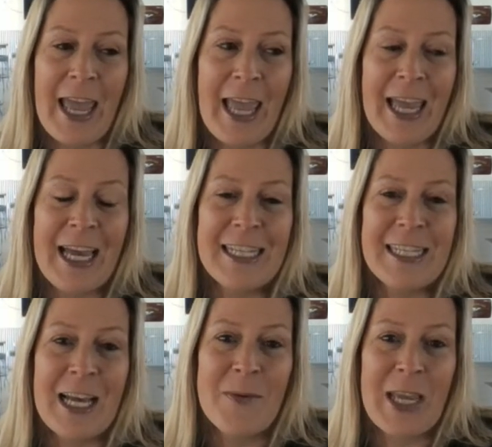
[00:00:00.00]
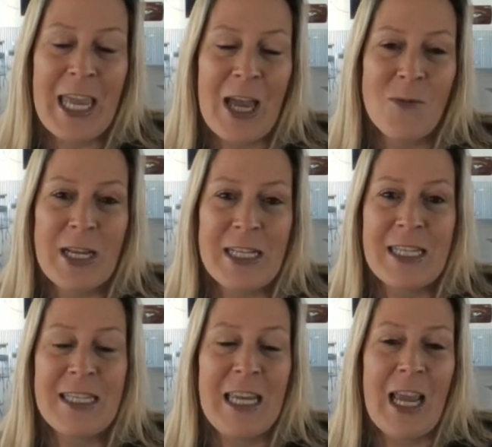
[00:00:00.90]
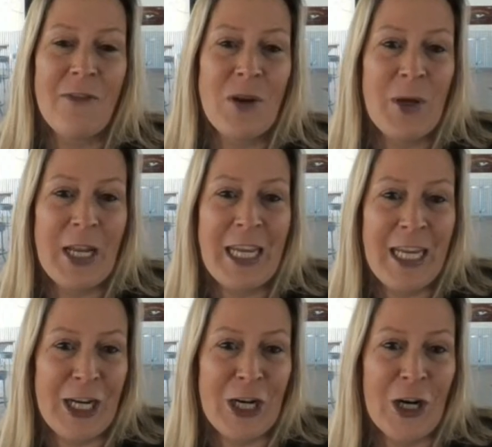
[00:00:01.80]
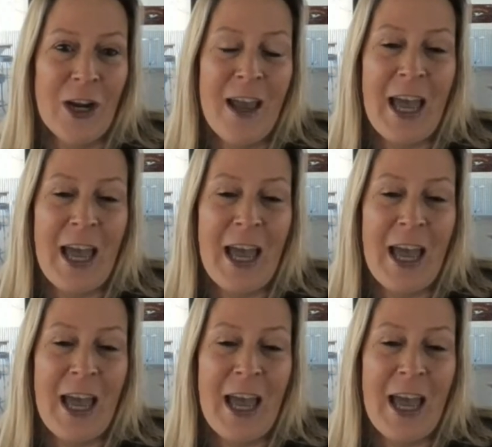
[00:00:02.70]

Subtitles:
And I can't wait to see everybody here